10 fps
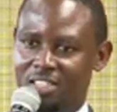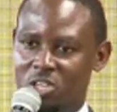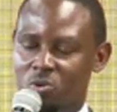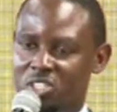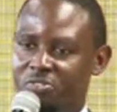
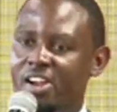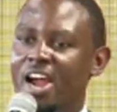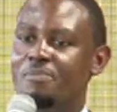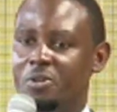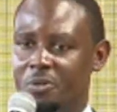He was very
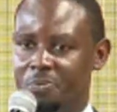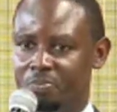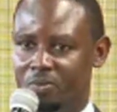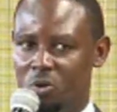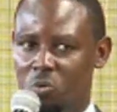happy.
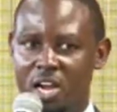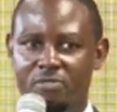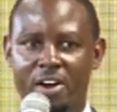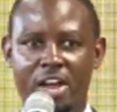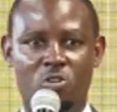
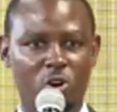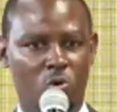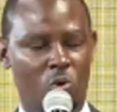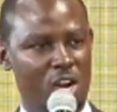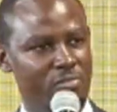
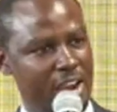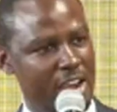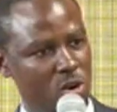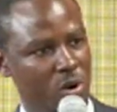Whenever